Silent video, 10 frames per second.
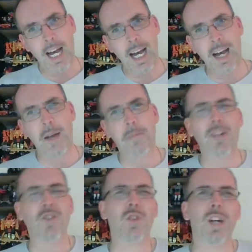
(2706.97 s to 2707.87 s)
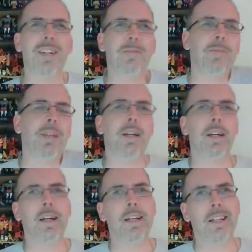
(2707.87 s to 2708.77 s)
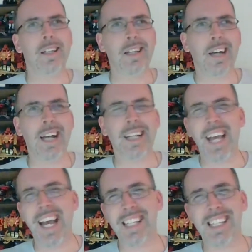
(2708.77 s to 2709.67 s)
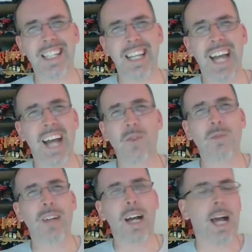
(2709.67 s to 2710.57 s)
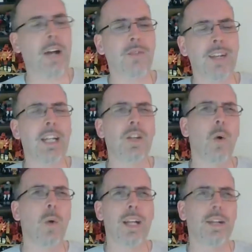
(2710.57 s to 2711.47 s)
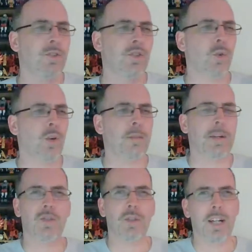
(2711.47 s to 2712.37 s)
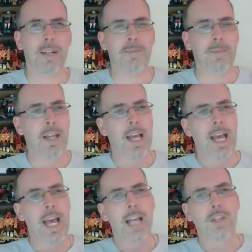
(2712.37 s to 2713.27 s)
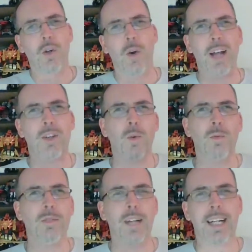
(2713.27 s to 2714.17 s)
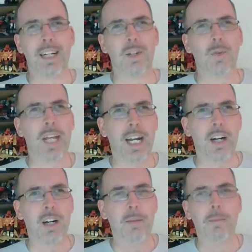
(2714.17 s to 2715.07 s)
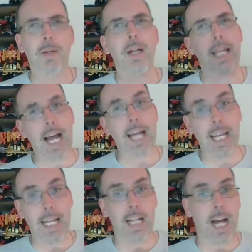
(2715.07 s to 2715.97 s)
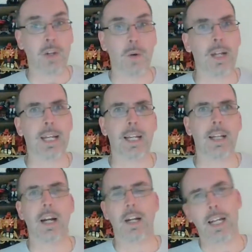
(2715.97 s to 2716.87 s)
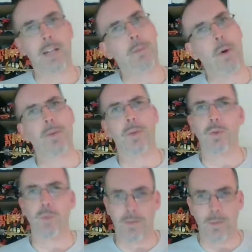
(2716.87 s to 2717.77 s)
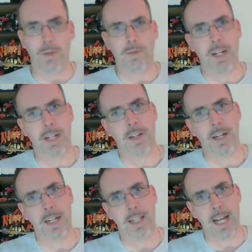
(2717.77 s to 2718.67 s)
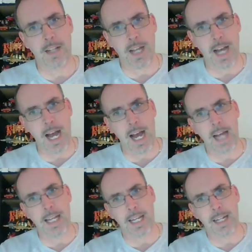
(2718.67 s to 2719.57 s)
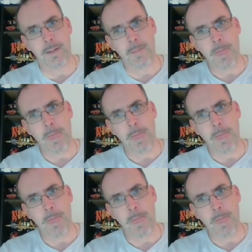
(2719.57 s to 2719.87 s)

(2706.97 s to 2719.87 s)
Metro Titan, I guess. Like, I don't really know any of the story to Metro Titan, so I kind of don't care. But like, I get it. I totally get it, Larkin. Like, both of those would fit in Titan class. I get it.